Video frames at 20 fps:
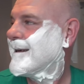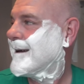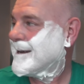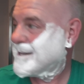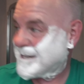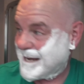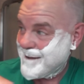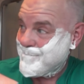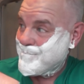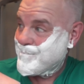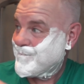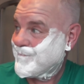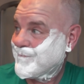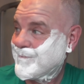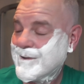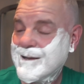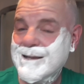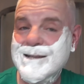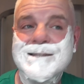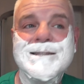That's
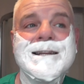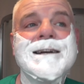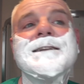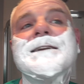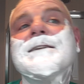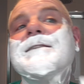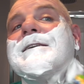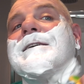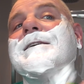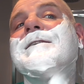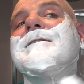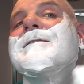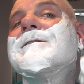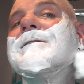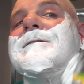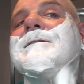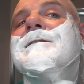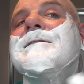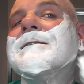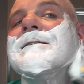him standing there.
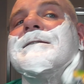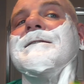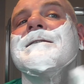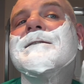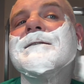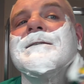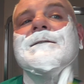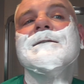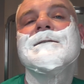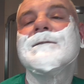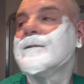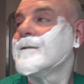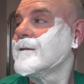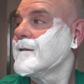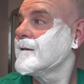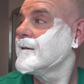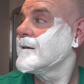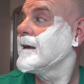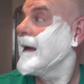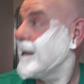
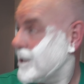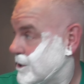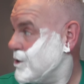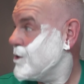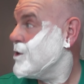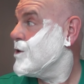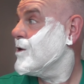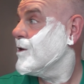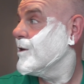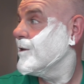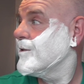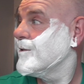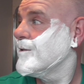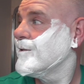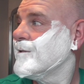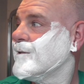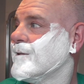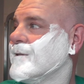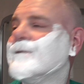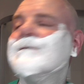Yeah, you
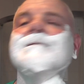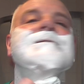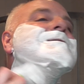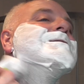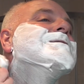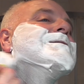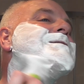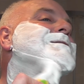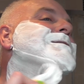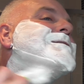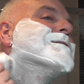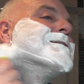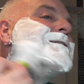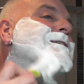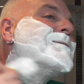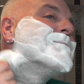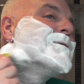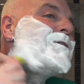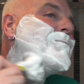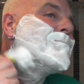
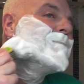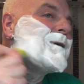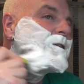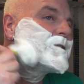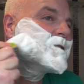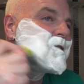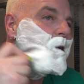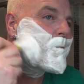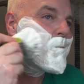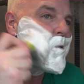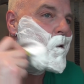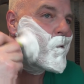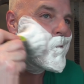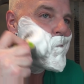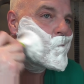get me all mixed up.